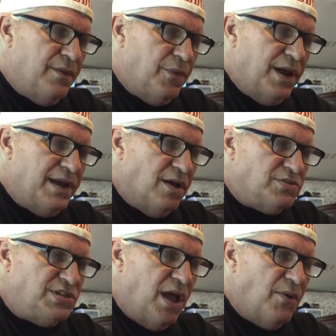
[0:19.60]
Well, it
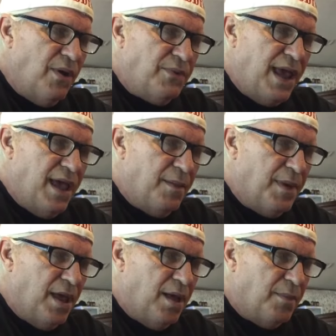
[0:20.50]
don't show no
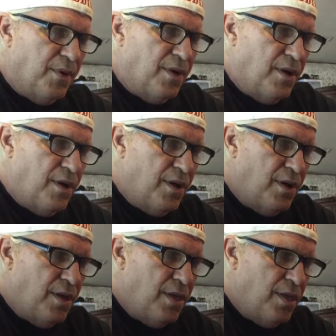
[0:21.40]
damn number.
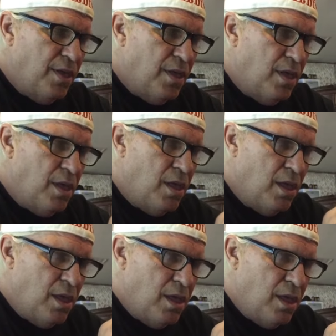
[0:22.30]

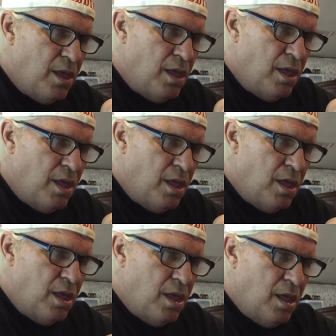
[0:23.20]
Don't need any to-go
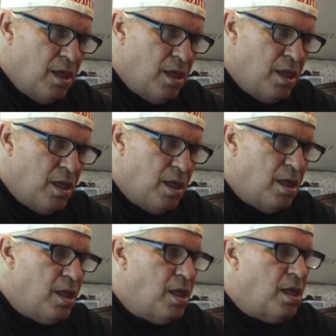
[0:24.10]
boxes or anything?
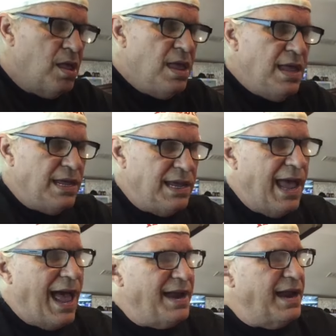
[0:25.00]
More drink?
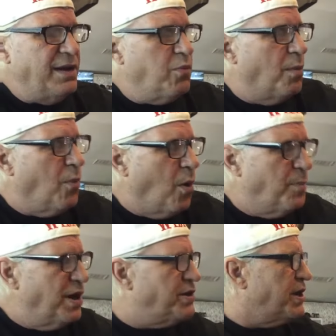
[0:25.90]
Yeah, I need one more
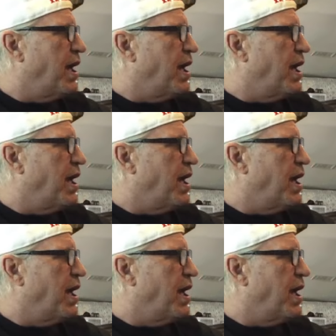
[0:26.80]
beer to